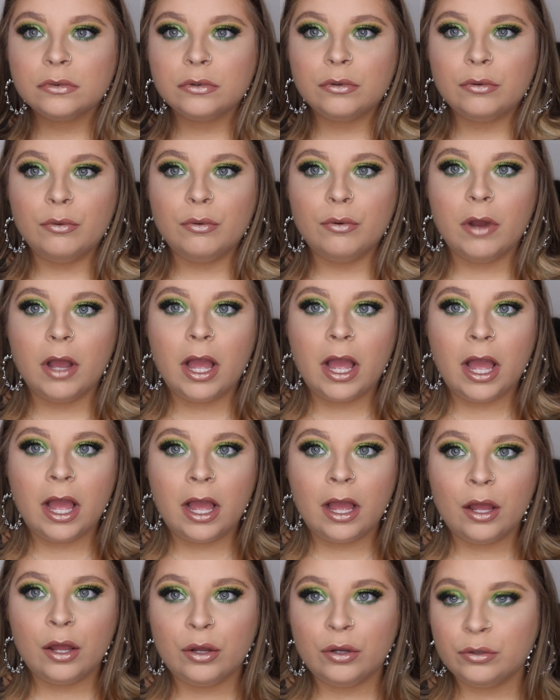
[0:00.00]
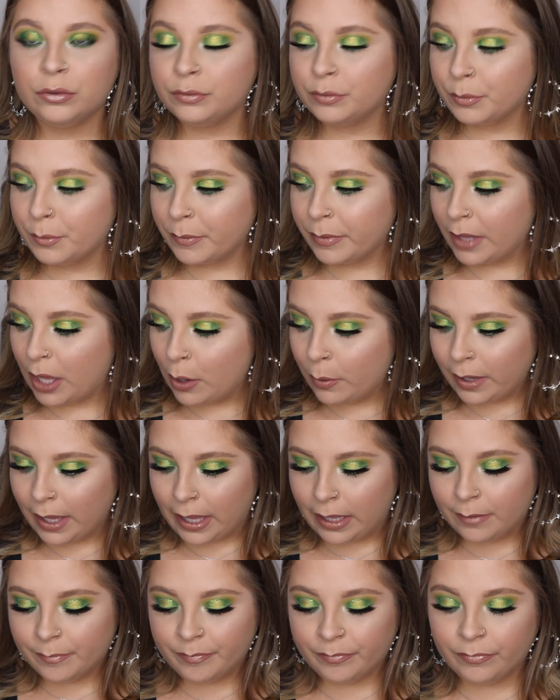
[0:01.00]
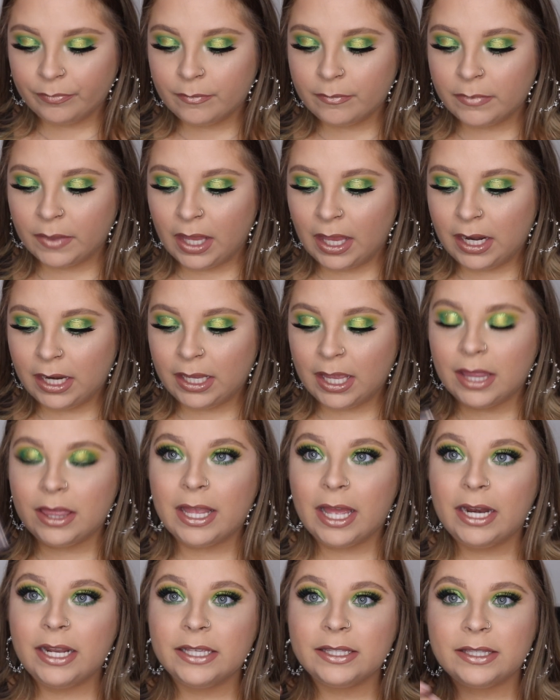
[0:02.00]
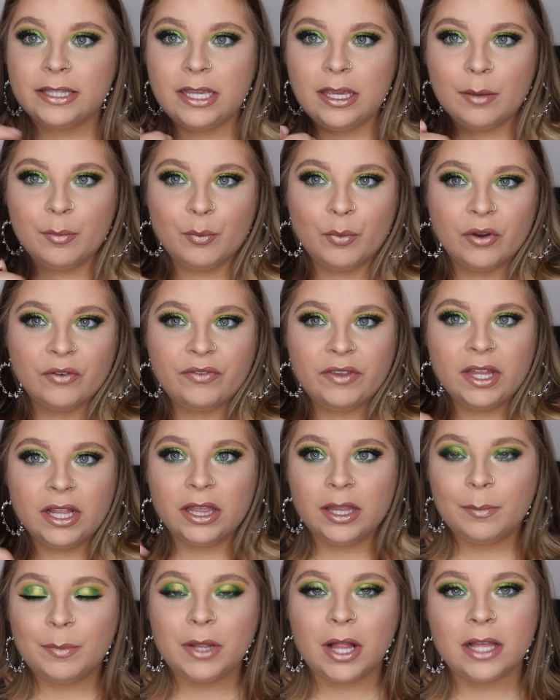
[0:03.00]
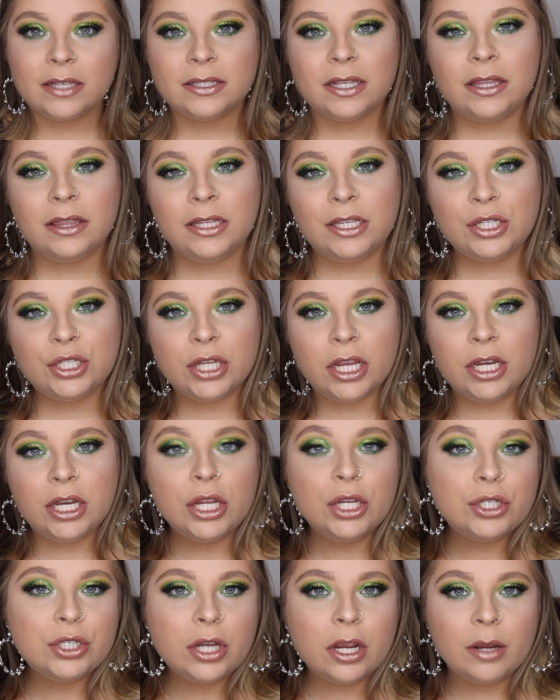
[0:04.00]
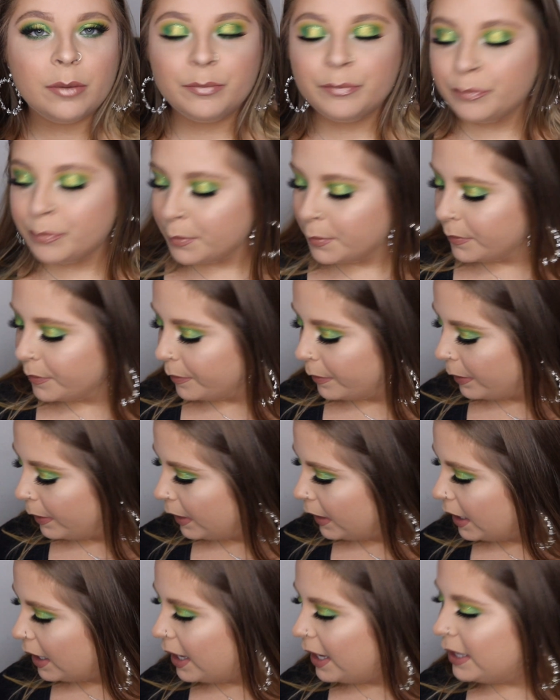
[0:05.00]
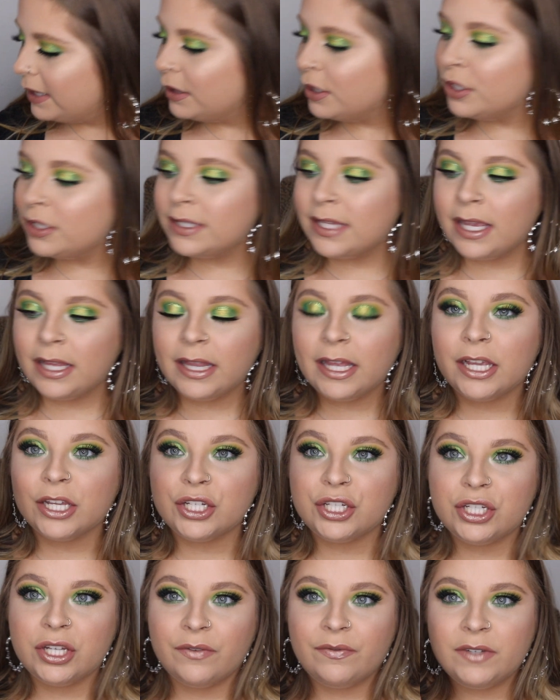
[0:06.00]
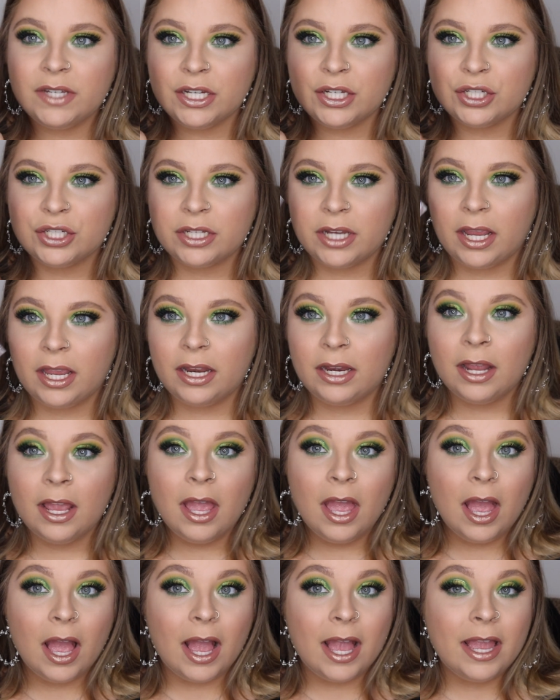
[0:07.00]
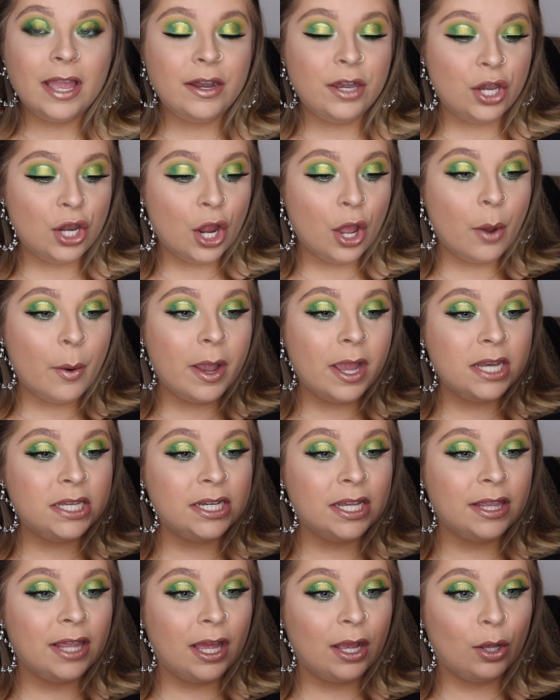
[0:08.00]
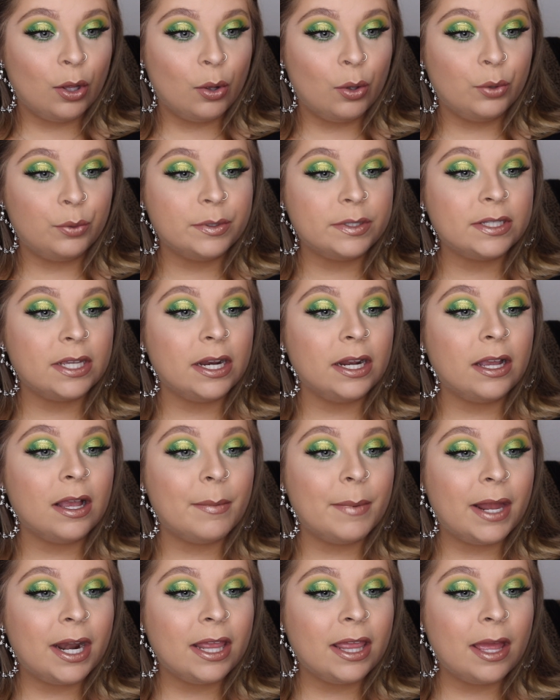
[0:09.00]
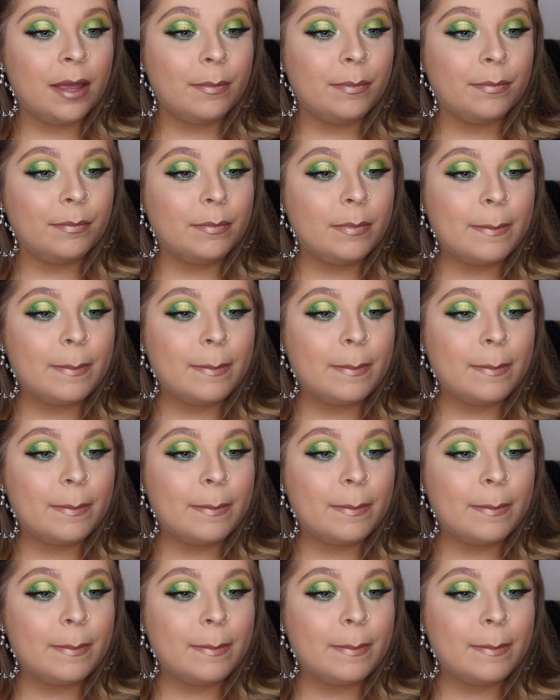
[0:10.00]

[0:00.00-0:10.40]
Wow. Okay. And again, that is the Morphe lip gloss in the shade Charm. It looks like a shifting shade. I had no idea that gold was going to come out of that.